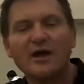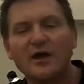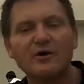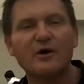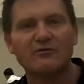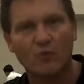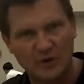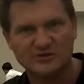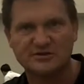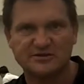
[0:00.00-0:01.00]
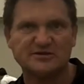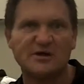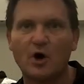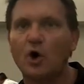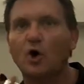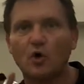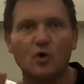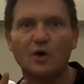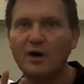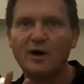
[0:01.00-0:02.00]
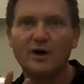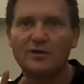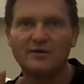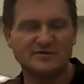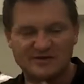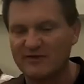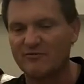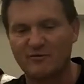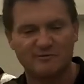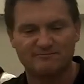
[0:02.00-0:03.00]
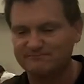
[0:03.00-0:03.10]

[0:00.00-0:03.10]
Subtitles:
Here you have witches. It's a whole, there's several.